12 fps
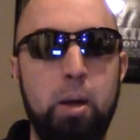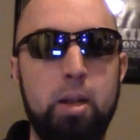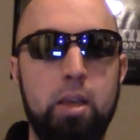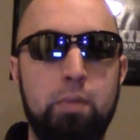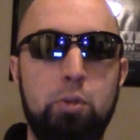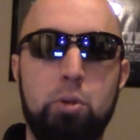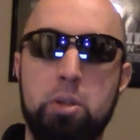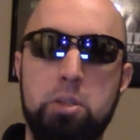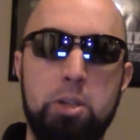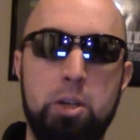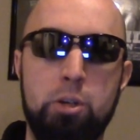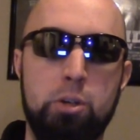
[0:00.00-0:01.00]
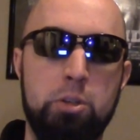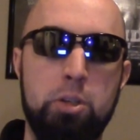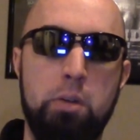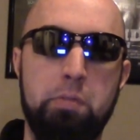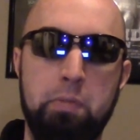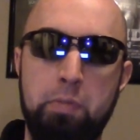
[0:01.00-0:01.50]
but if you consider
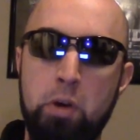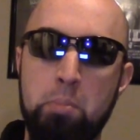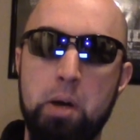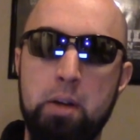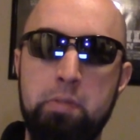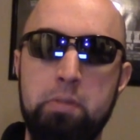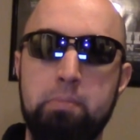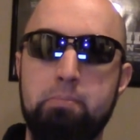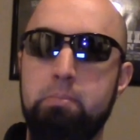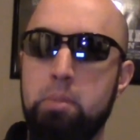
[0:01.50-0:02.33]
yourself a film buff,